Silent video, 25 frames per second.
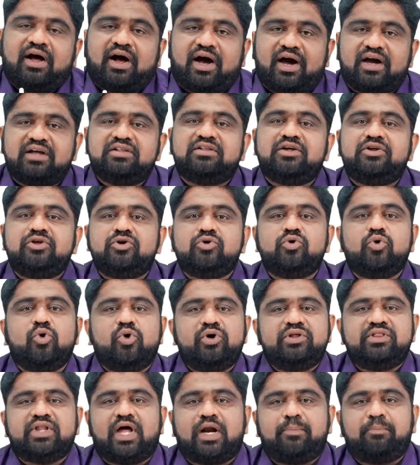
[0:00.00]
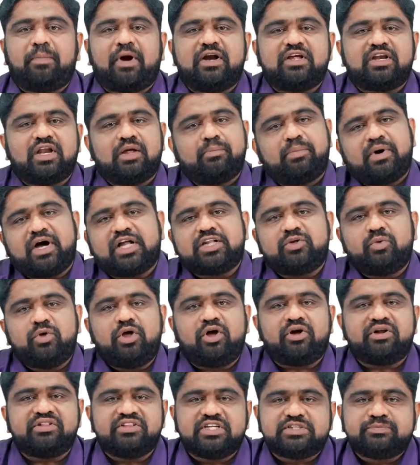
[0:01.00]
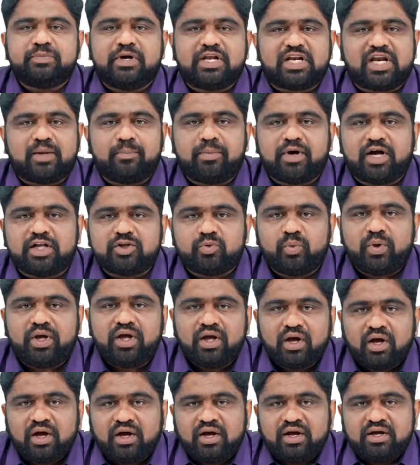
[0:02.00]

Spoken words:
Either you go in that particular pathway or in this particular pathway.